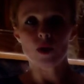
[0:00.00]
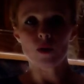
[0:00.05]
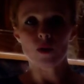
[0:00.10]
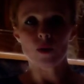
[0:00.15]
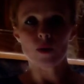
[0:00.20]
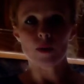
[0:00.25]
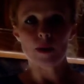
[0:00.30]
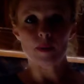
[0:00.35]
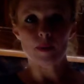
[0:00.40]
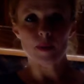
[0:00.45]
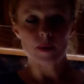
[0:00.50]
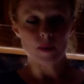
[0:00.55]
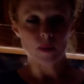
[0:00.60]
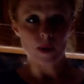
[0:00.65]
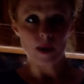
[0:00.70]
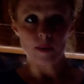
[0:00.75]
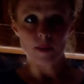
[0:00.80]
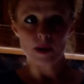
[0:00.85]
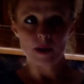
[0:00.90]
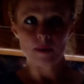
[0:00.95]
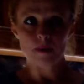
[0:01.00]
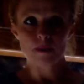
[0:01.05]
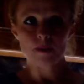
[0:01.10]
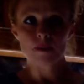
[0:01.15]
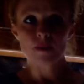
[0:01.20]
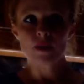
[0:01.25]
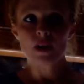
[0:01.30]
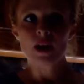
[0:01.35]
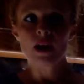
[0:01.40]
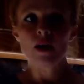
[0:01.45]
a weapon.
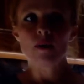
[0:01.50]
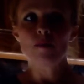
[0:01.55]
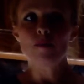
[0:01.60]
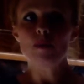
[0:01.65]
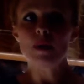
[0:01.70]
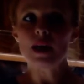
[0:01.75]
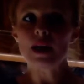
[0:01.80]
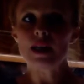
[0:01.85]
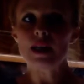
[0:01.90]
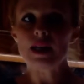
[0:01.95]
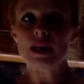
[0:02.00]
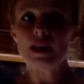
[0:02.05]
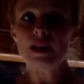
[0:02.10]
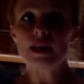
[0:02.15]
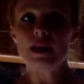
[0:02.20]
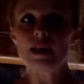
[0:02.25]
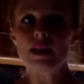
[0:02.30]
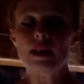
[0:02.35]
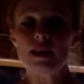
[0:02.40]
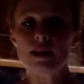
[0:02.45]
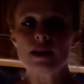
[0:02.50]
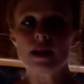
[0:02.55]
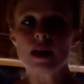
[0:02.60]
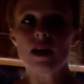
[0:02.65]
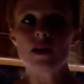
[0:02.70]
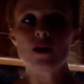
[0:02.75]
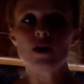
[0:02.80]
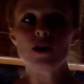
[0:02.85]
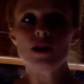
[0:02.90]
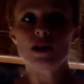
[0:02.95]
But in this
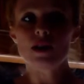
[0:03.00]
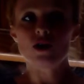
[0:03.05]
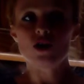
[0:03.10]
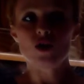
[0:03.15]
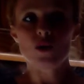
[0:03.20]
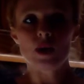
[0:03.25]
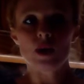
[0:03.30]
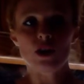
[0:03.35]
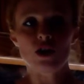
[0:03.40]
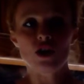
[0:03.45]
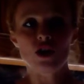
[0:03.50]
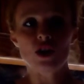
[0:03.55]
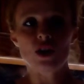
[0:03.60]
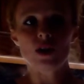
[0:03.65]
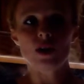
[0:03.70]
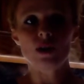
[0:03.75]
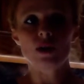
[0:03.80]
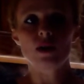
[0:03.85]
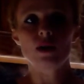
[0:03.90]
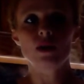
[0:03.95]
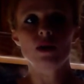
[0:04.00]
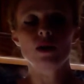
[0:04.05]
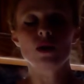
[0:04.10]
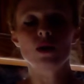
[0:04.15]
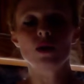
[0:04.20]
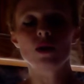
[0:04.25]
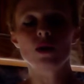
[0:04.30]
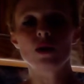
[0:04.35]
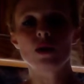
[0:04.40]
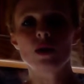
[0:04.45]
other situation,
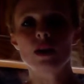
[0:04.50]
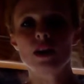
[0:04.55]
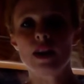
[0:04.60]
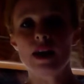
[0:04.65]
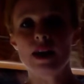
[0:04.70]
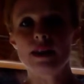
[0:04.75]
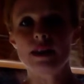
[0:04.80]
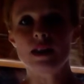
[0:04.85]
they did